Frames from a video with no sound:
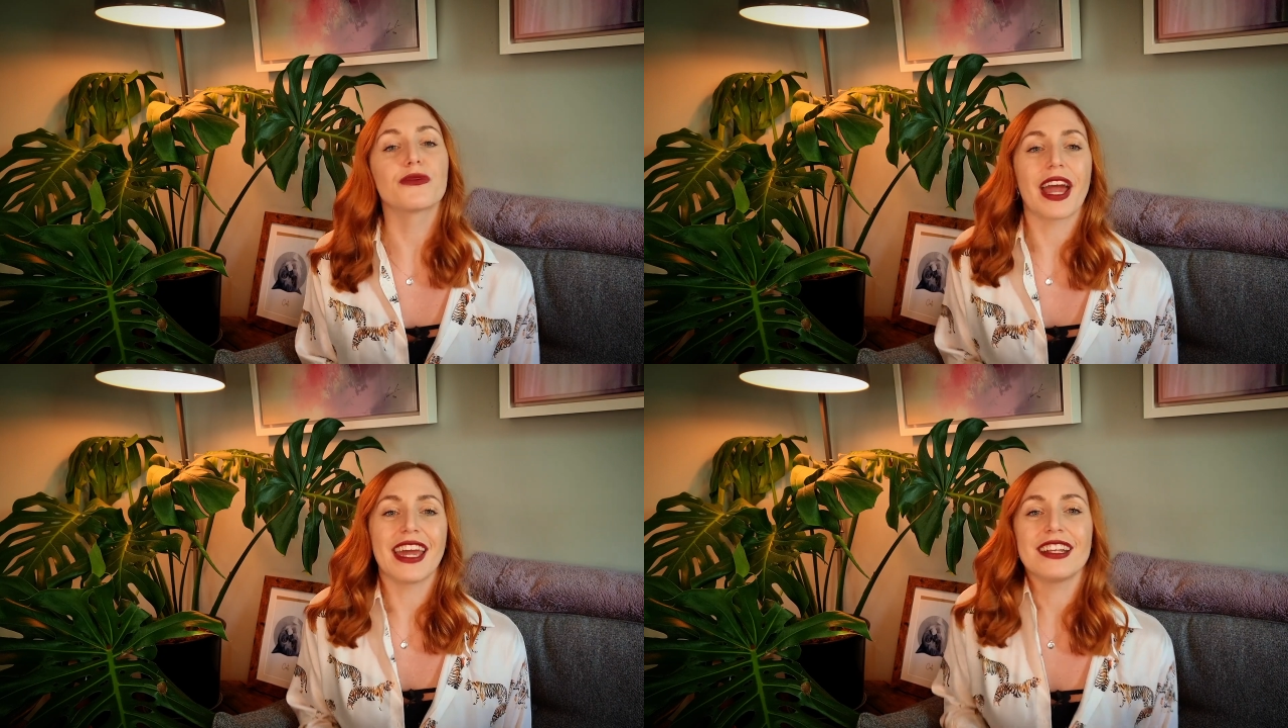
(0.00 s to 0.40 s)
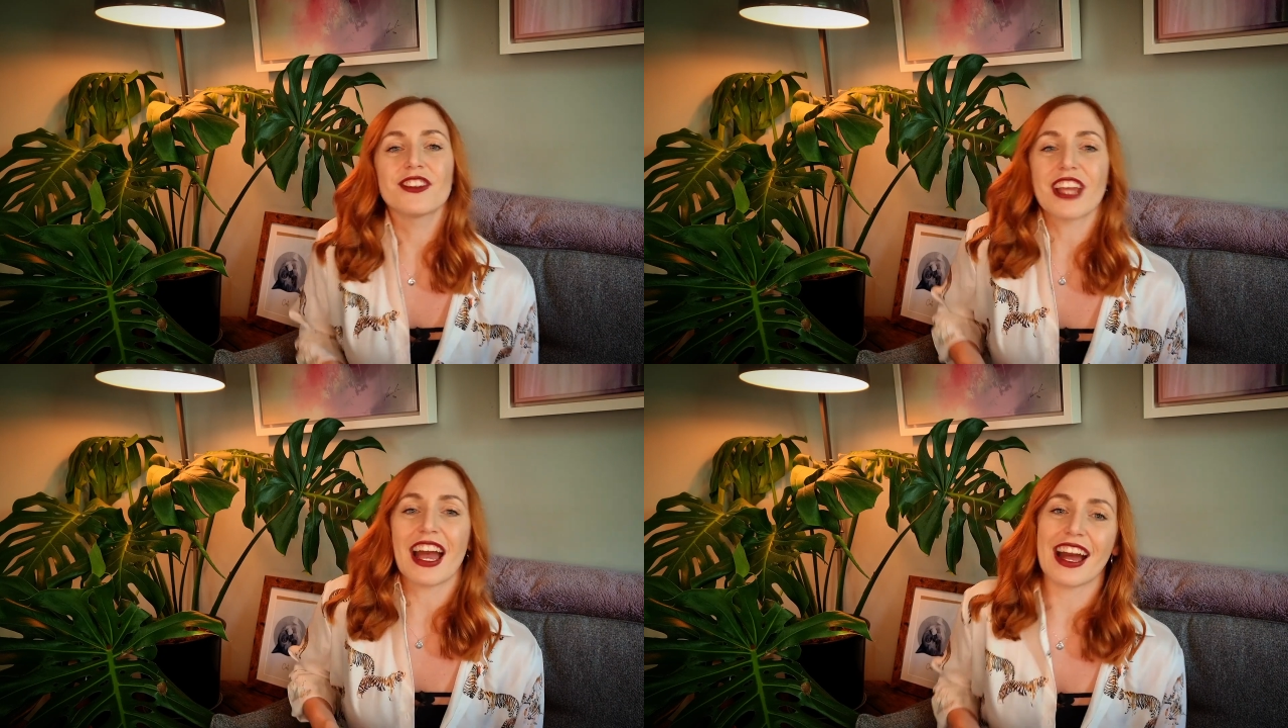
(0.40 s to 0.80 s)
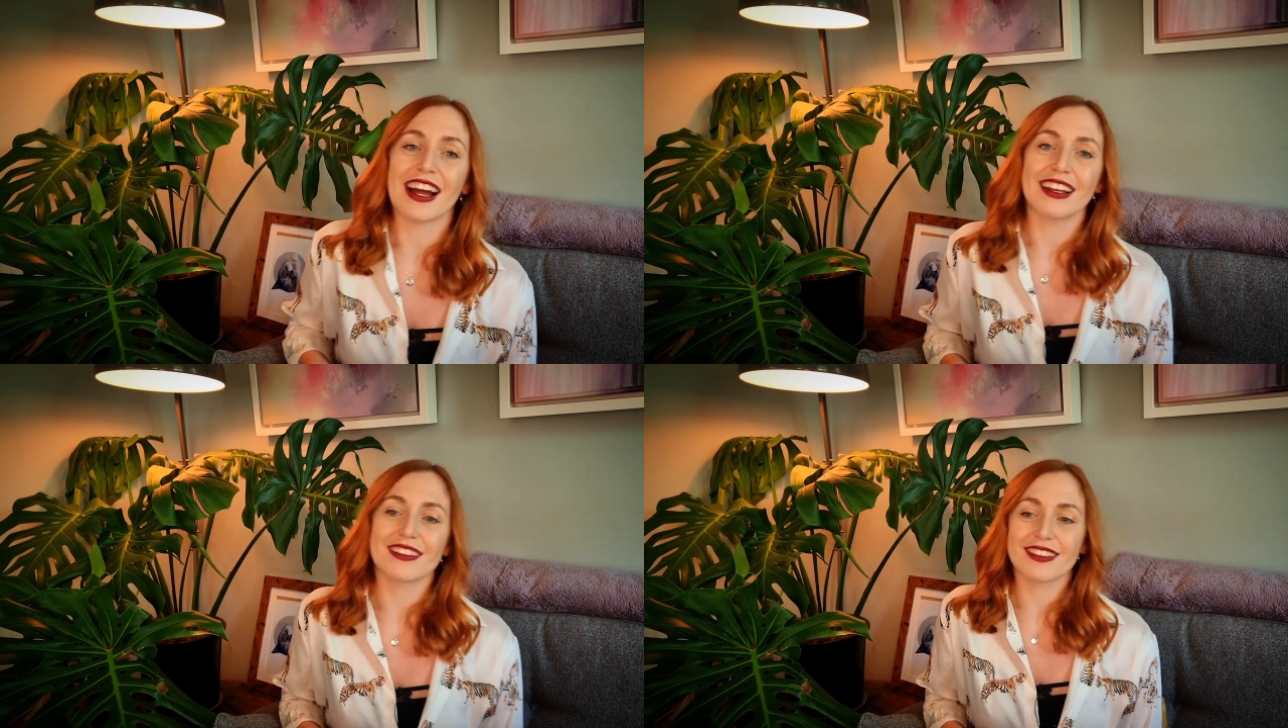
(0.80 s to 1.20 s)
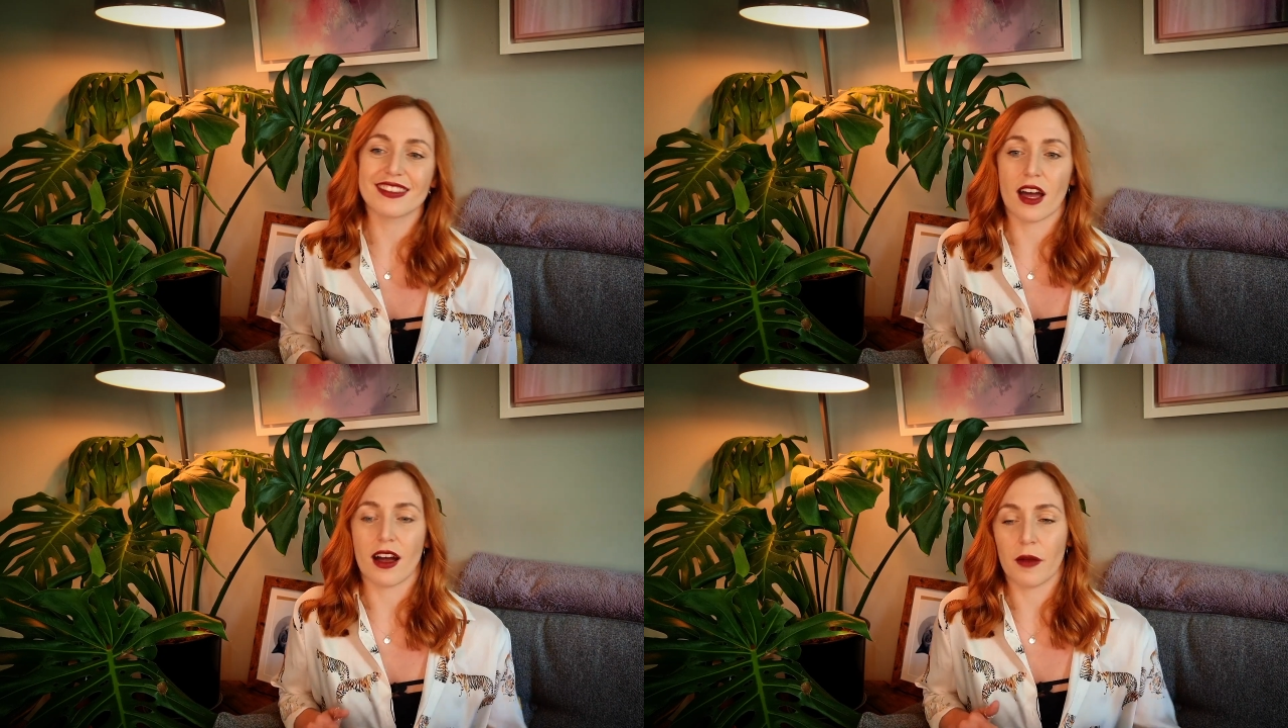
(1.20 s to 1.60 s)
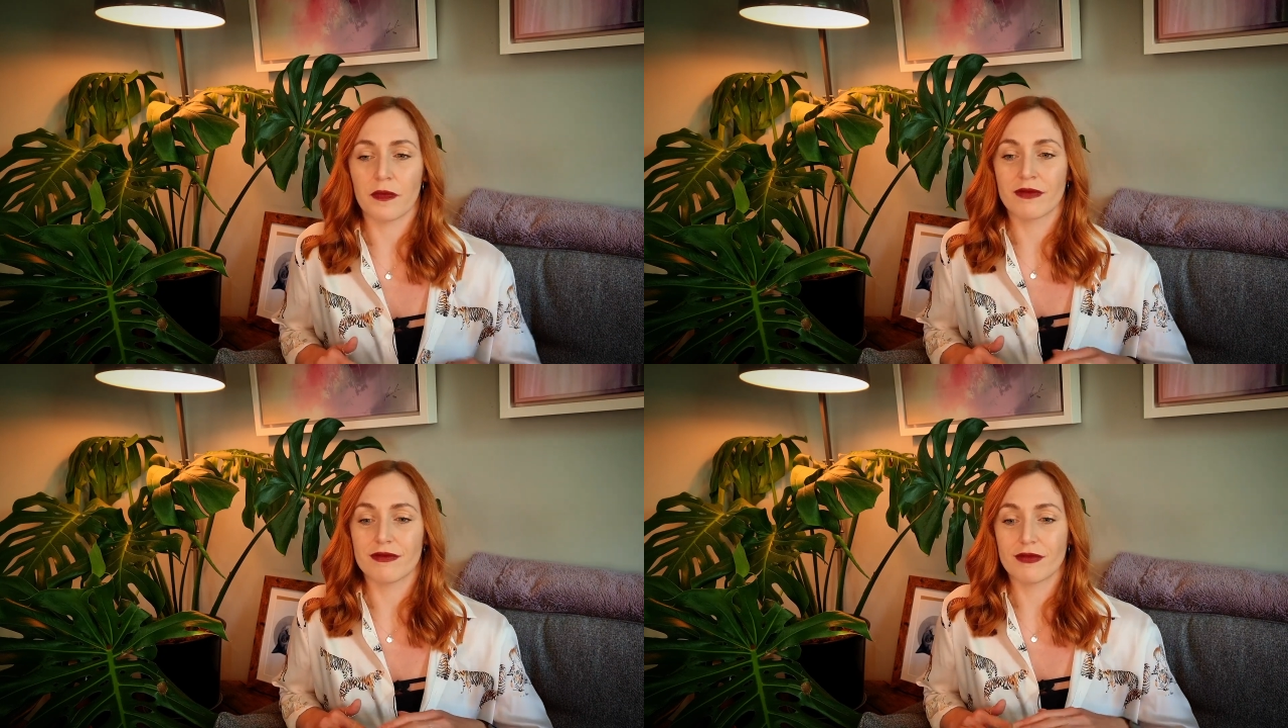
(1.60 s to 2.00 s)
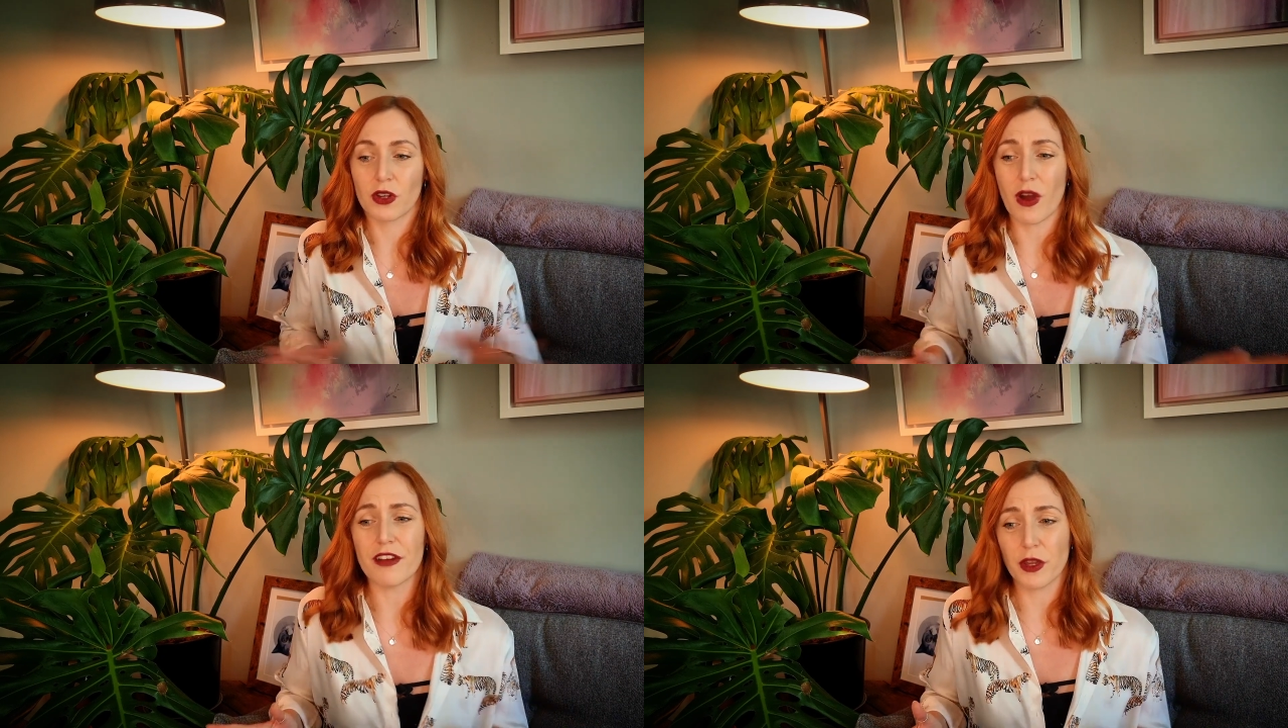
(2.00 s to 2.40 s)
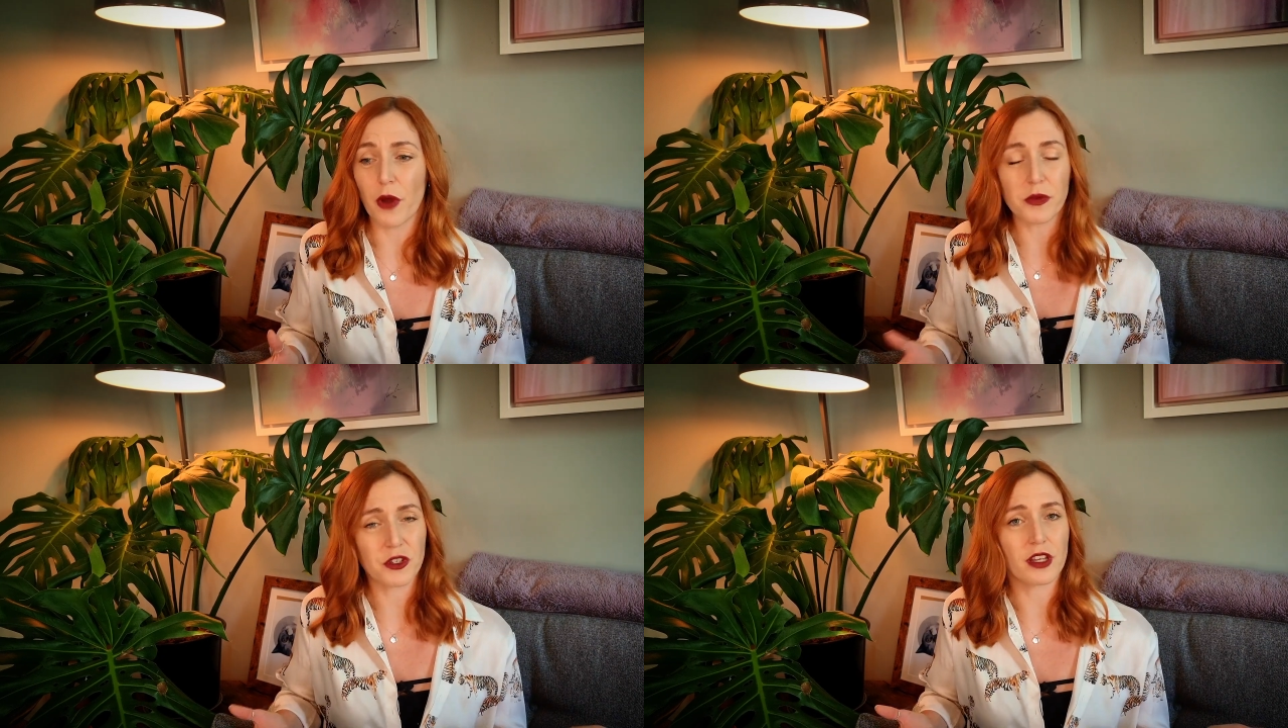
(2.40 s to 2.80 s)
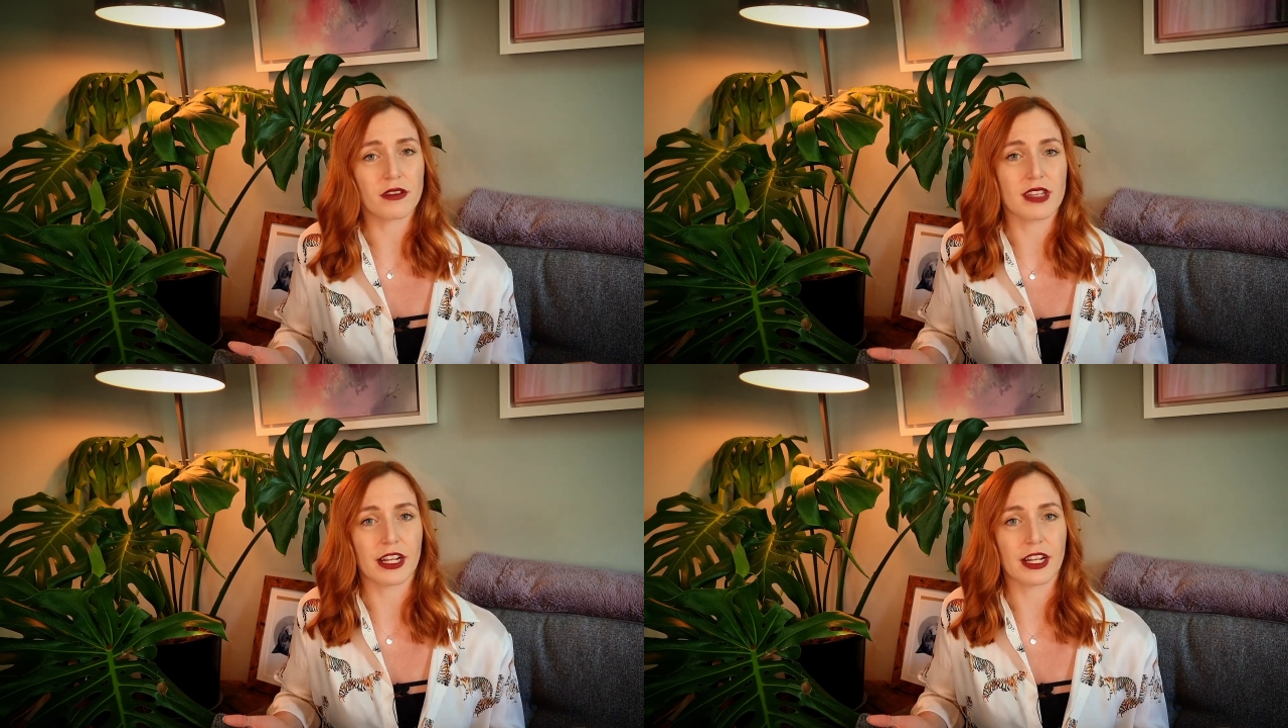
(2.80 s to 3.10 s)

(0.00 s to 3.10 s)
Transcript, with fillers: the range has um, quite a few options